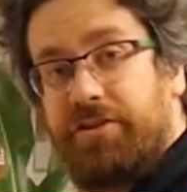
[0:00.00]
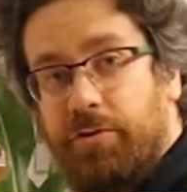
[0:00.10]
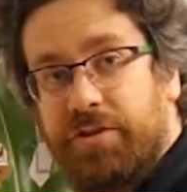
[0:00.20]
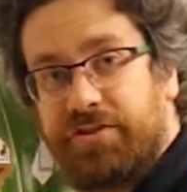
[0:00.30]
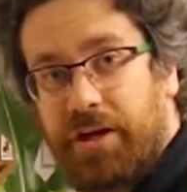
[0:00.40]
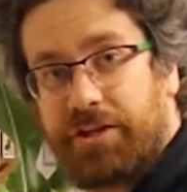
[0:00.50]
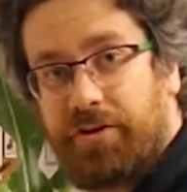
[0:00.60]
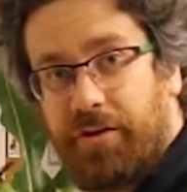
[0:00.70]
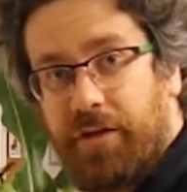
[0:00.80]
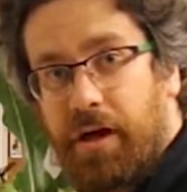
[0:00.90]
to a structure
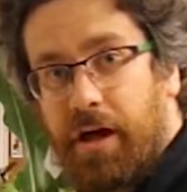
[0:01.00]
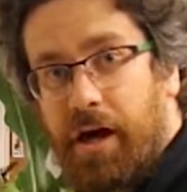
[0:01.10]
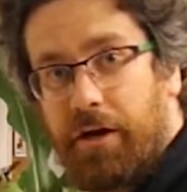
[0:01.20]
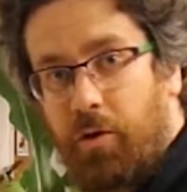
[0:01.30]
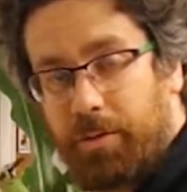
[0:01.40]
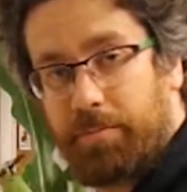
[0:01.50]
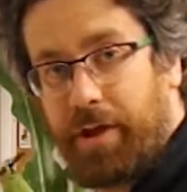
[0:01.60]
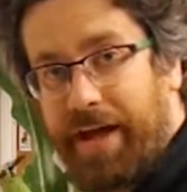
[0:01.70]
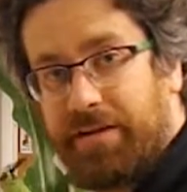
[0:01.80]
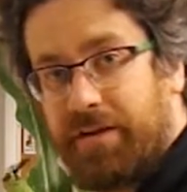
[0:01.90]
of the corn
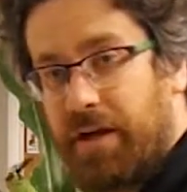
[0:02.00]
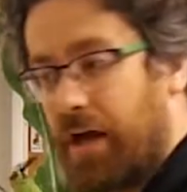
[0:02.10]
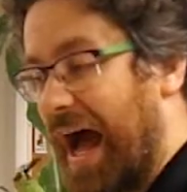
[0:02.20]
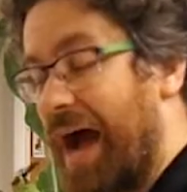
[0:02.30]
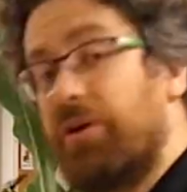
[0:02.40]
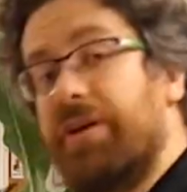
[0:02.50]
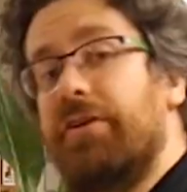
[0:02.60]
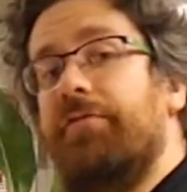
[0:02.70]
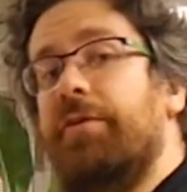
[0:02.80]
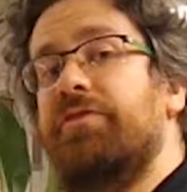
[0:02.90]
plant. I will give you a
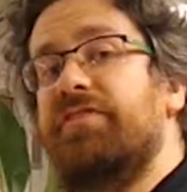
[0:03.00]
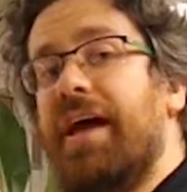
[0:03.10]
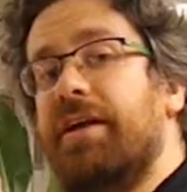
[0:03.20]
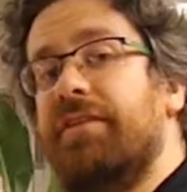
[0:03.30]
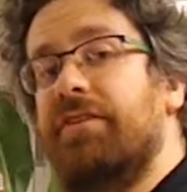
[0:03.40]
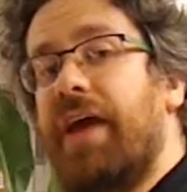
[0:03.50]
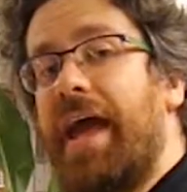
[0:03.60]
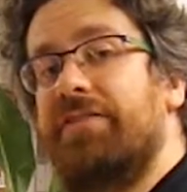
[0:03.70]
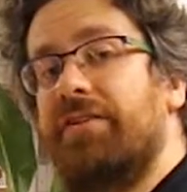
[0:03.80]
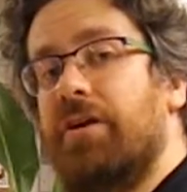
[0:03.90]
few seconds to
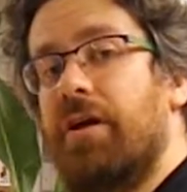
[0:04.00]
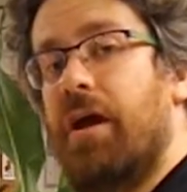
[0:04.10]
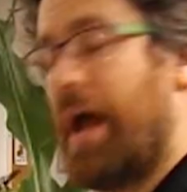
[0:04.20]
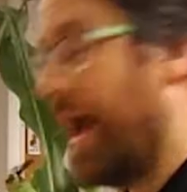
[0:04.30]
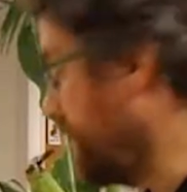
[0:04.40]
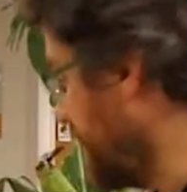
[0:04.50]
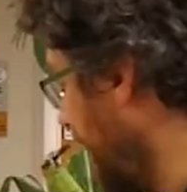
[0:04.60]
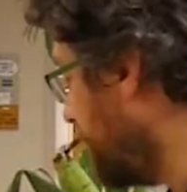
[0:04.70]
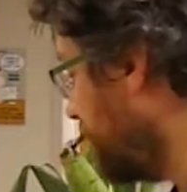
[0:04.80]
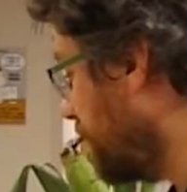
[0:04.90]
answer, and
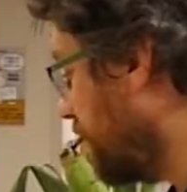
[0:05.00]
then